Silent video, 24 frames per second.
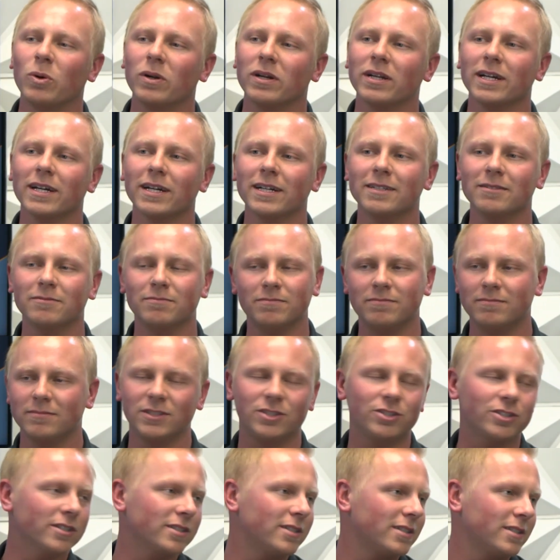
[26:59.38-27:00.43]
Poor Dad,
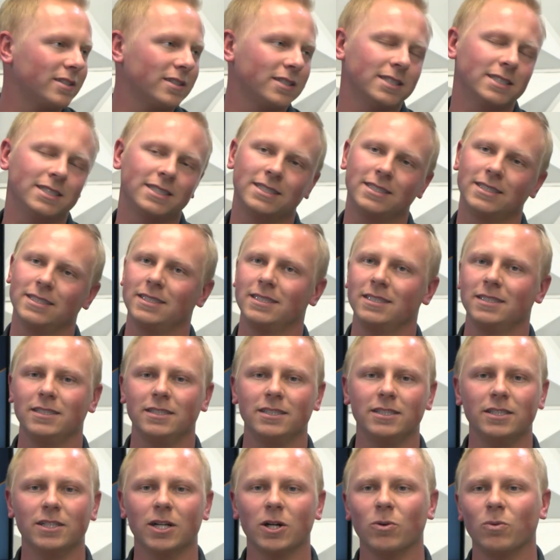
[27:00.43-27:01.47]
just,
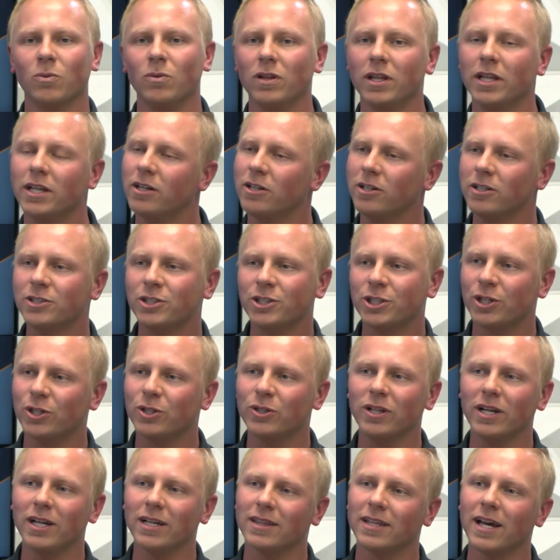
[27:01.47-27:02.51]

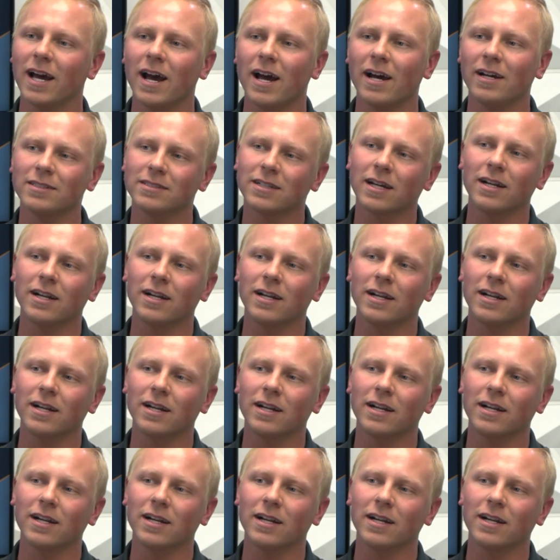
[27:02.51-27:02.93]
literature like that